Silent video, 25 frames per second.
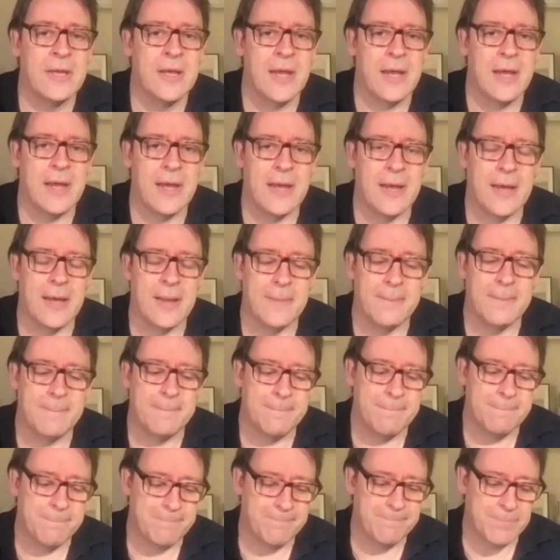
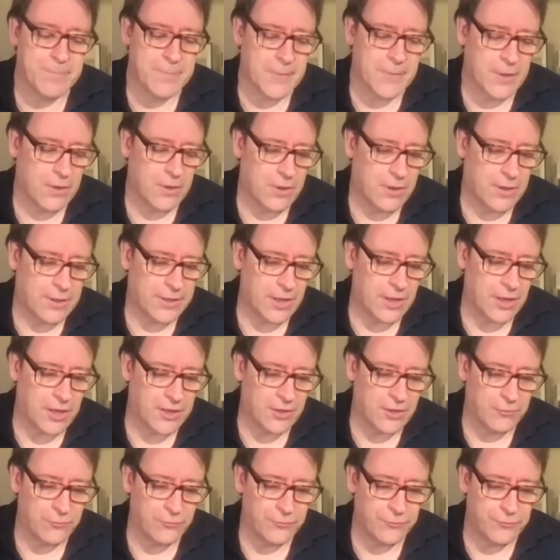I kind
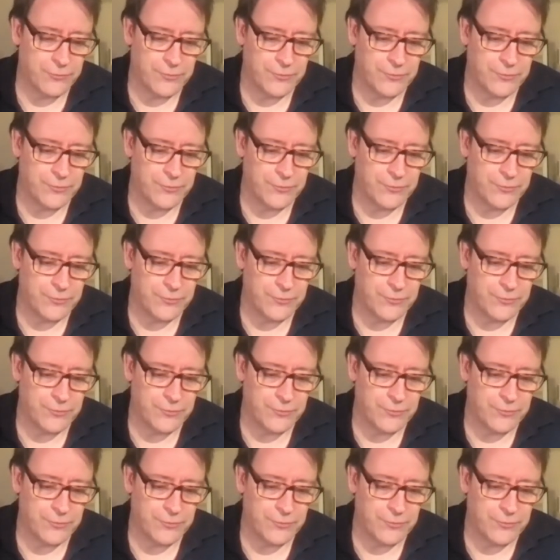of